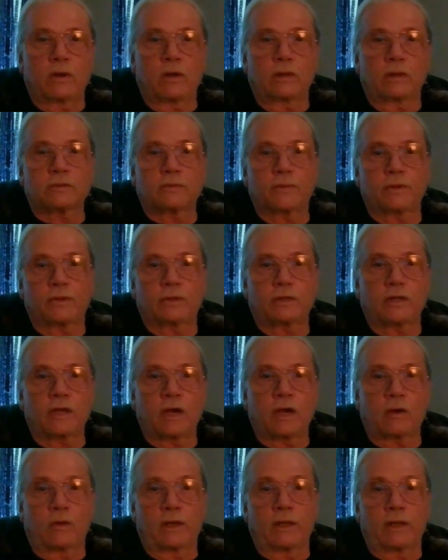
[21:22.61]
Let's put it
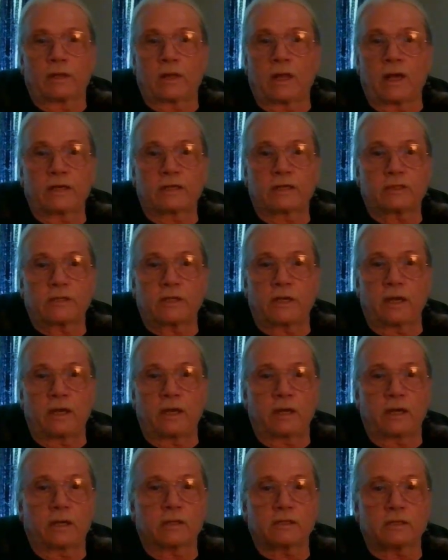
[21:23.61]
that way. Like,
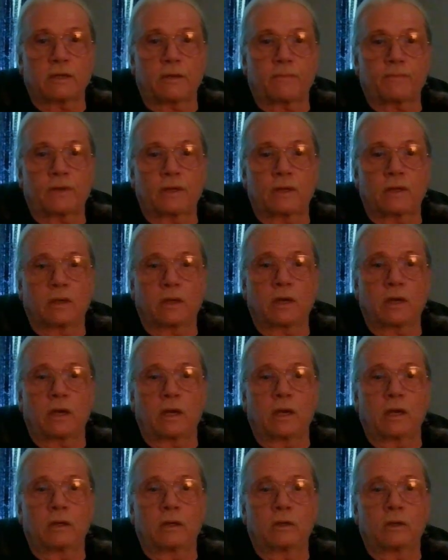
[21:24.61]
say, accepting
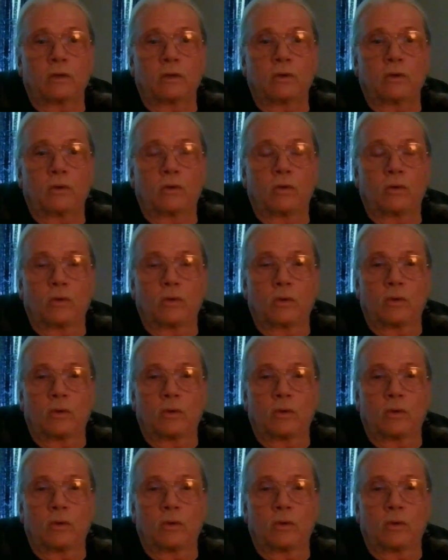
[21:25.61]
a new